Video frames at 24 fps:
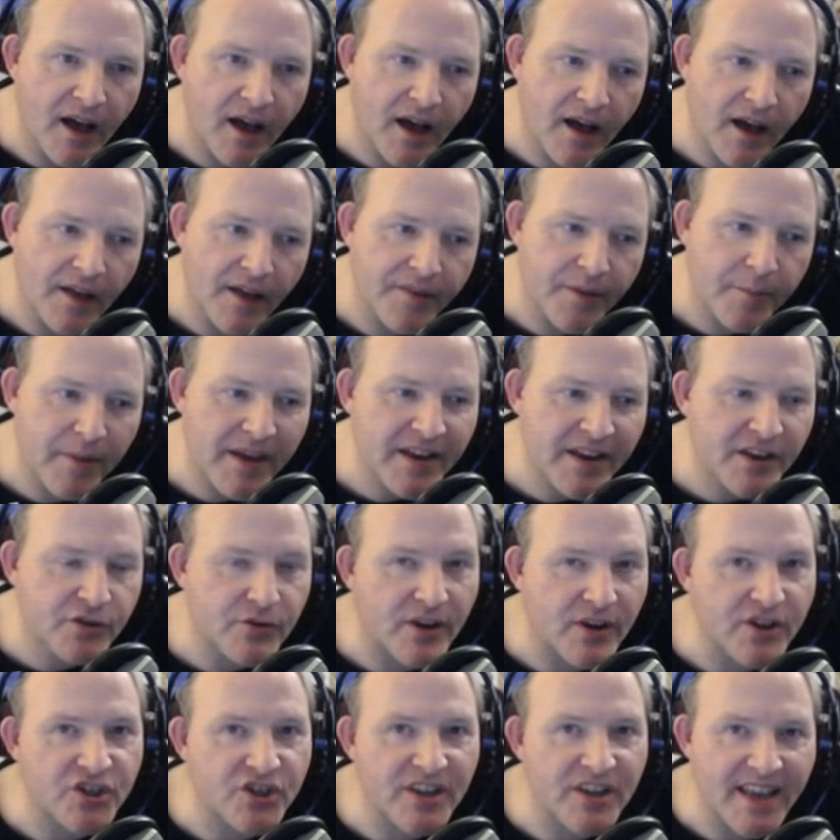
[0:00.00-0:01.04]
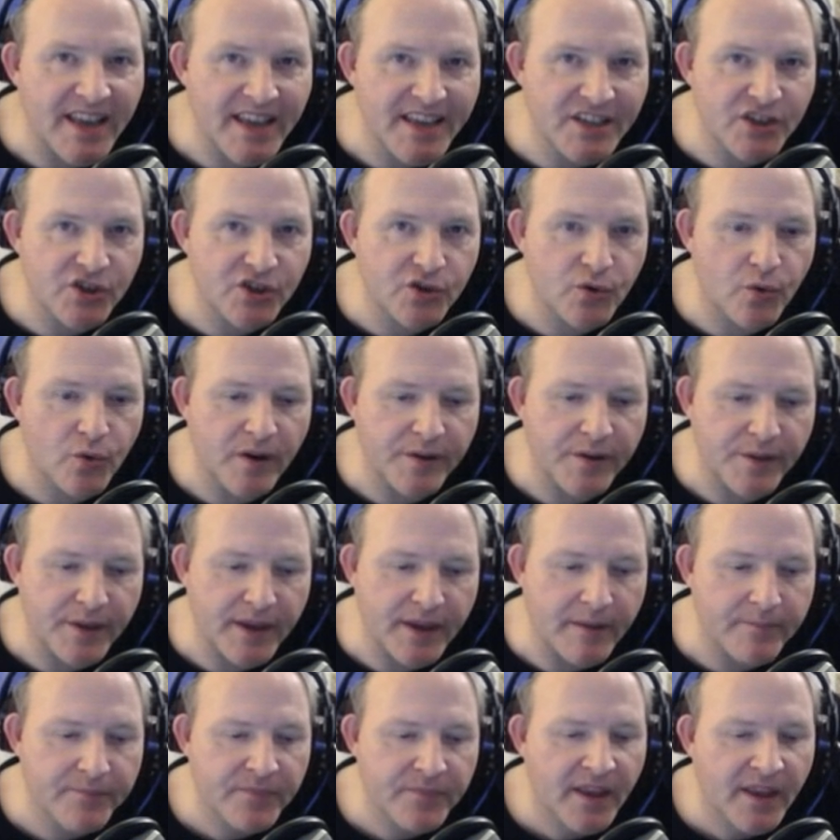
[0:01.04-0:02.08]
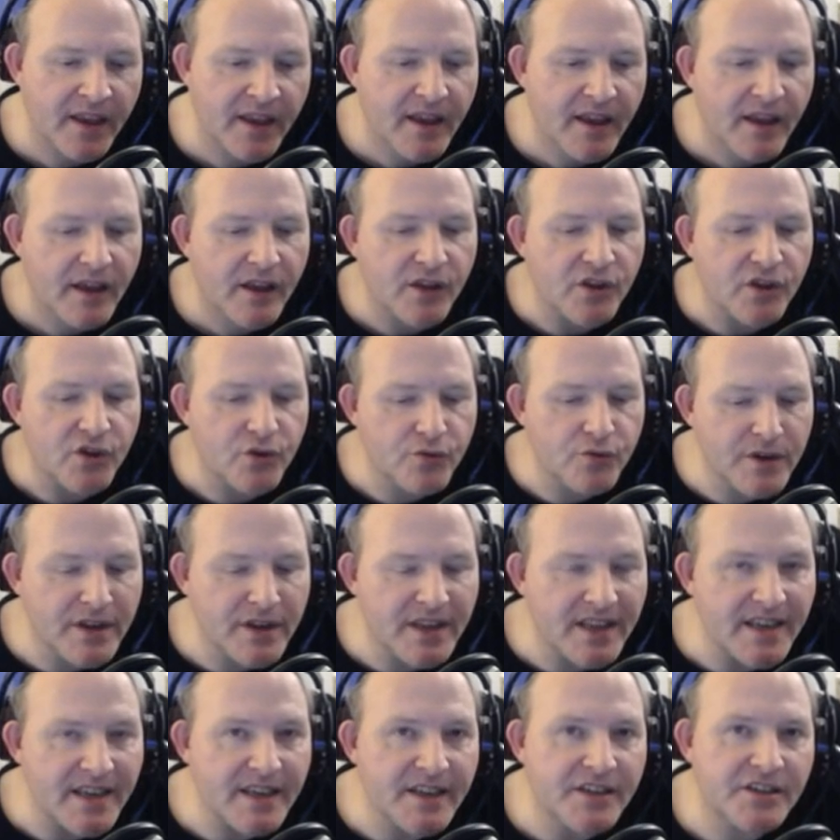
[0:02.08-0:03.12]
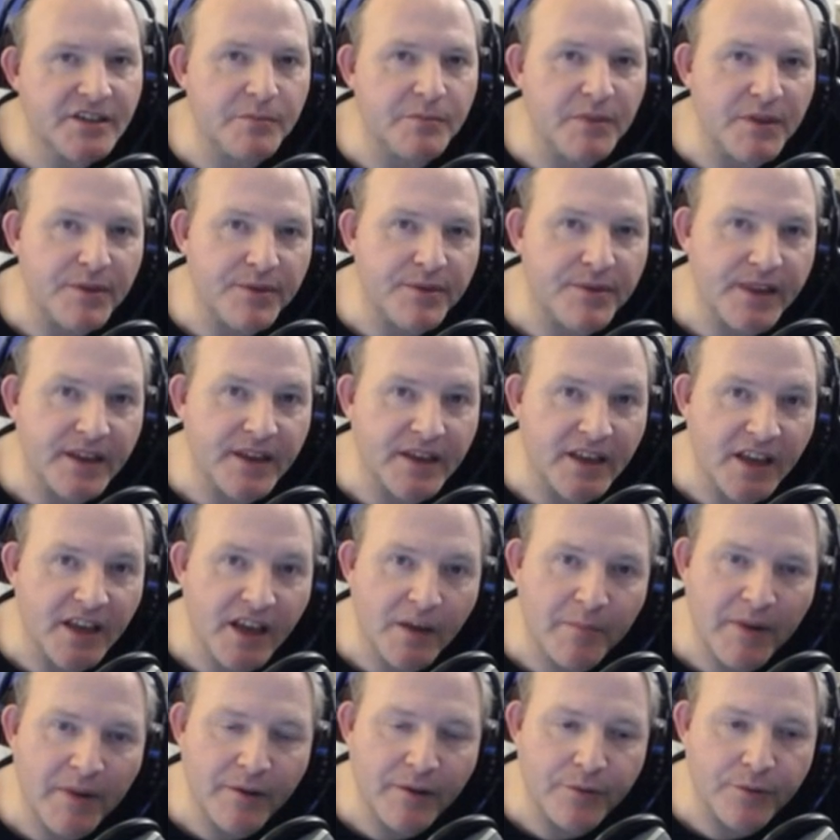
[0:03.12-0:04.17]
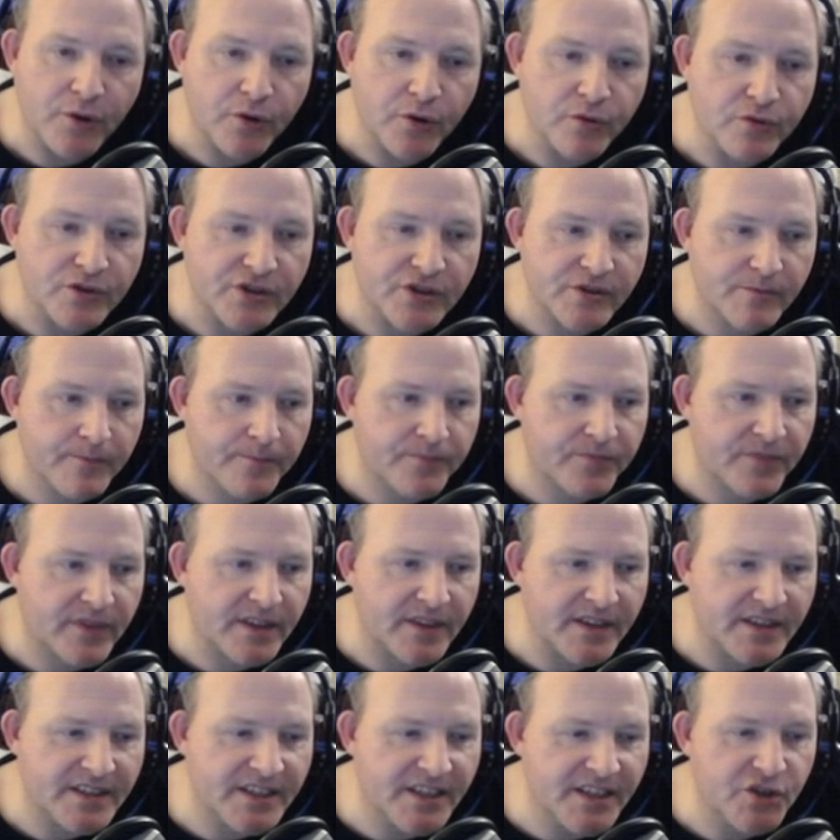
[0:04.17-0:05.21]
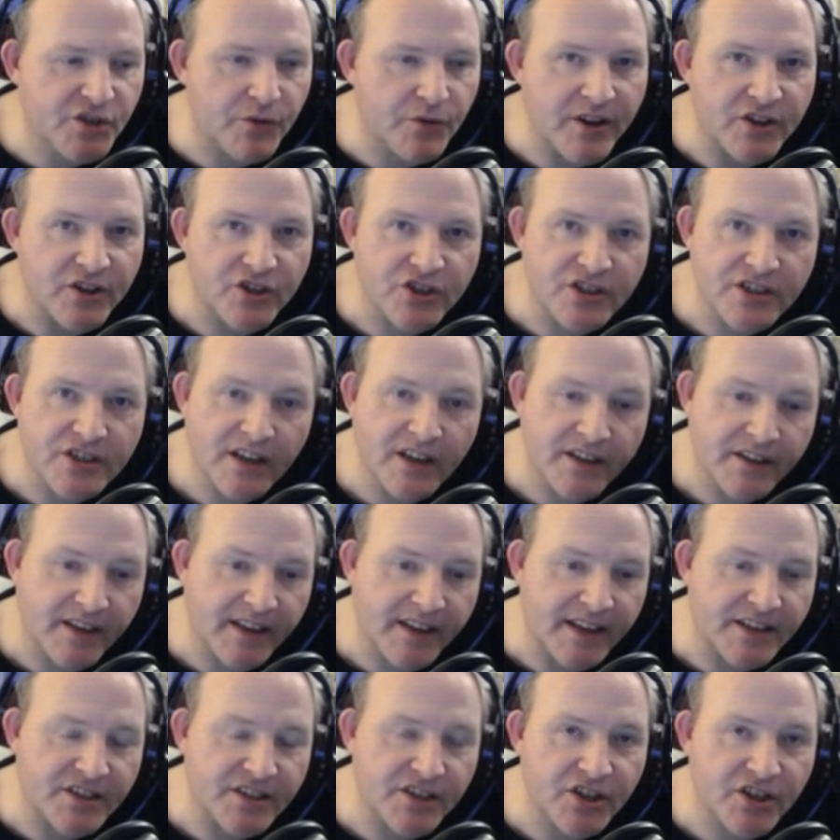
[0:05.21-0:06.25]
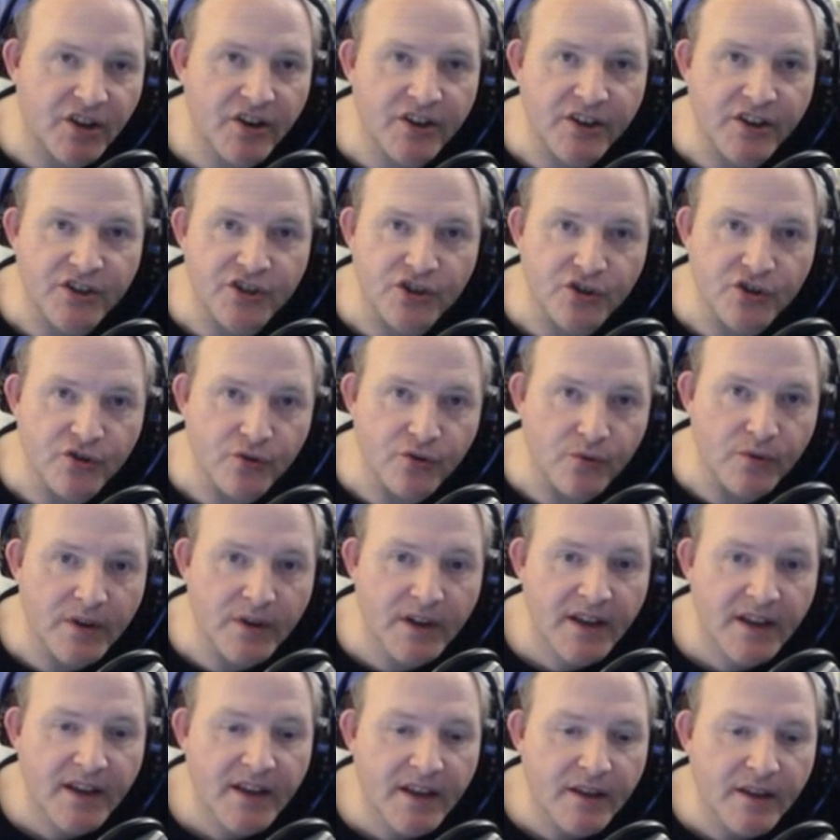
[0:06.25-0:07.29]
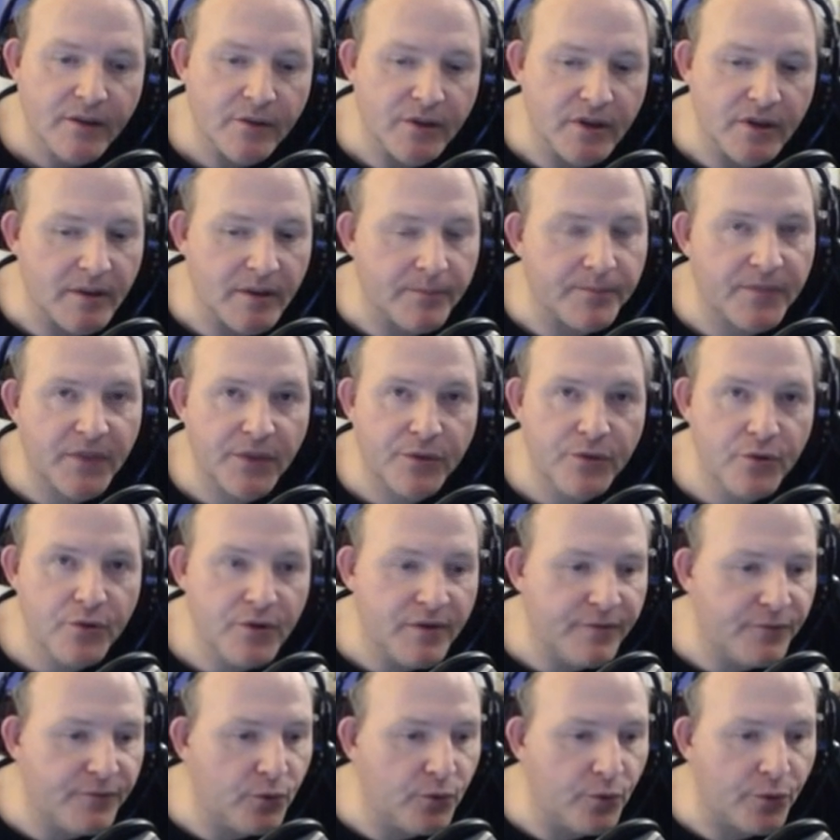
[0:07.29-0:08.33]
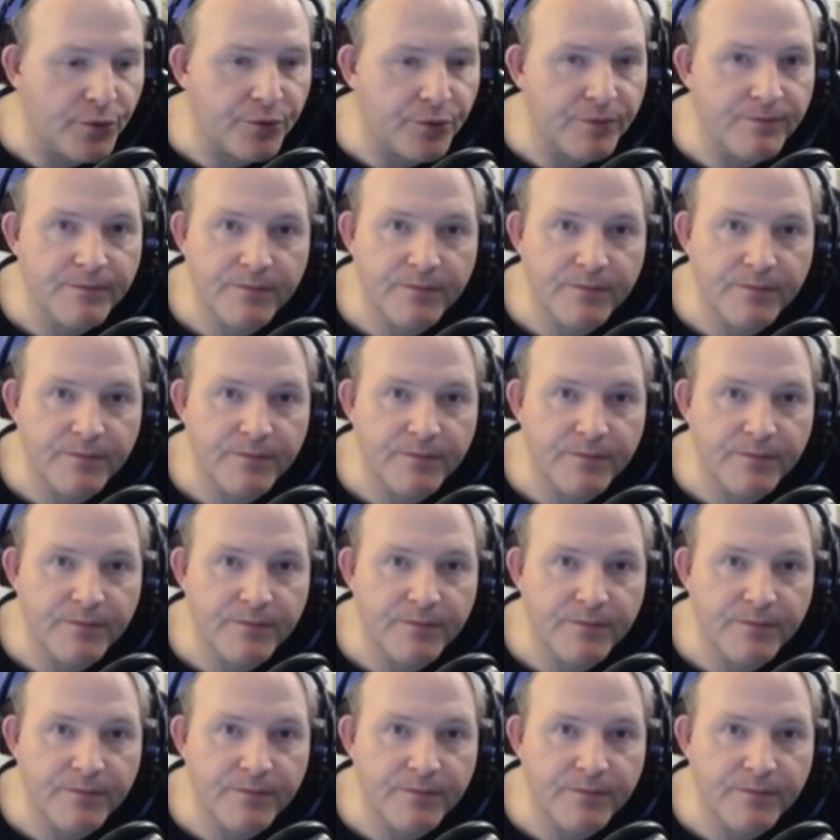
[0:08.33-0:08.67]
the penetration isn't quite there. You need to be thinking about those situations like against the Tiger II, the 34th